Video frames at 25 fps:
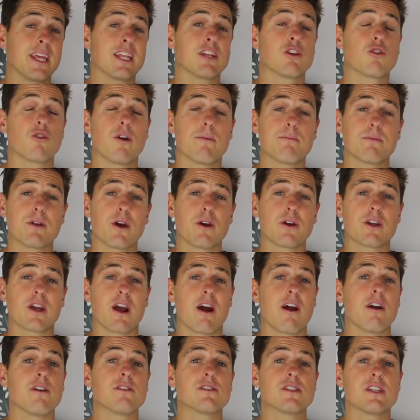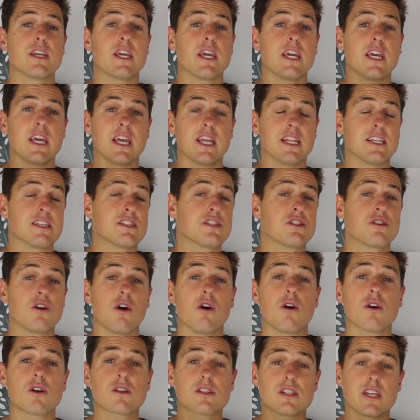in cryptocurrency, in
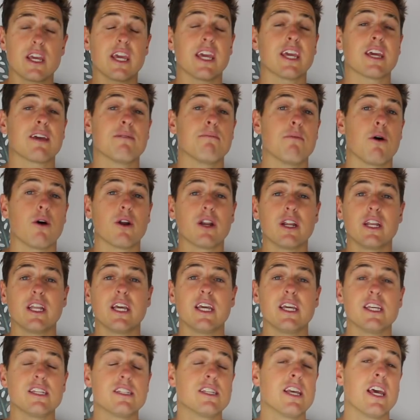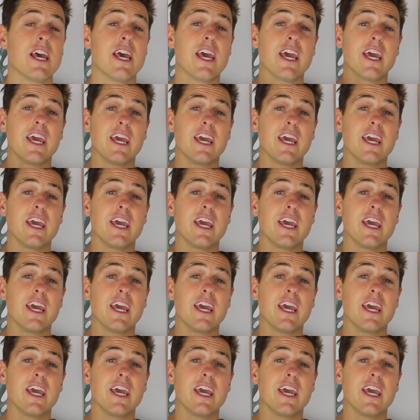stocks, in commodities,